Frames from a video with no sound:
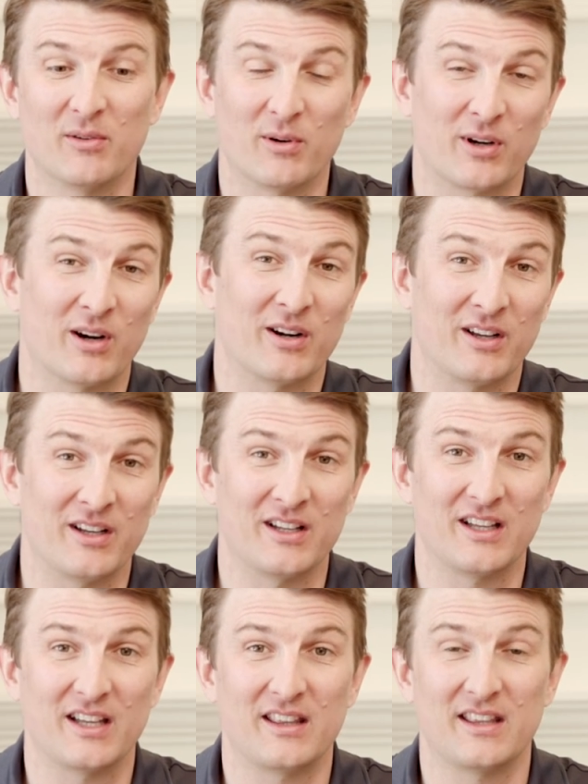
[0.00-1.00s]

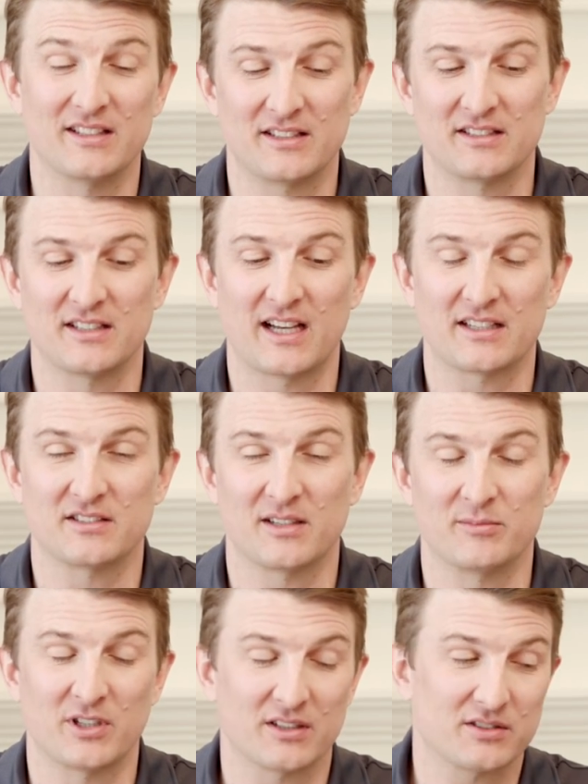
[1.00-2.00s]
regarding this exact
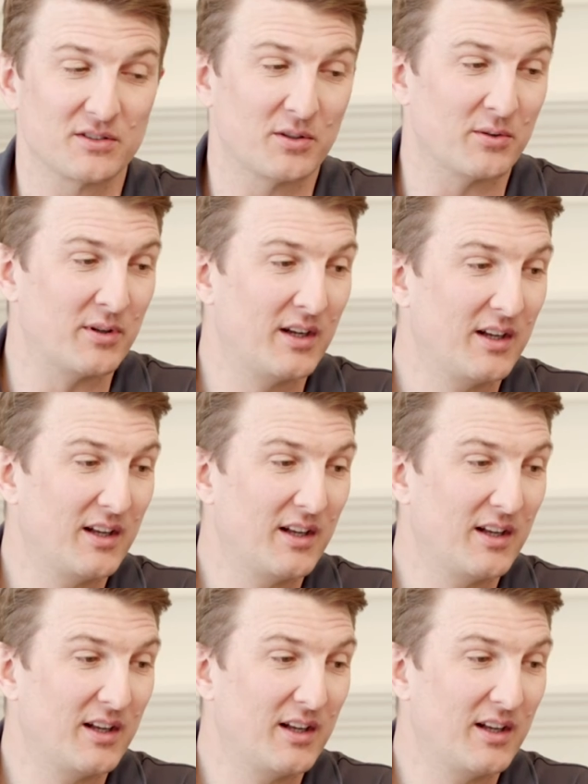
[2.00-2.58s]
subject. So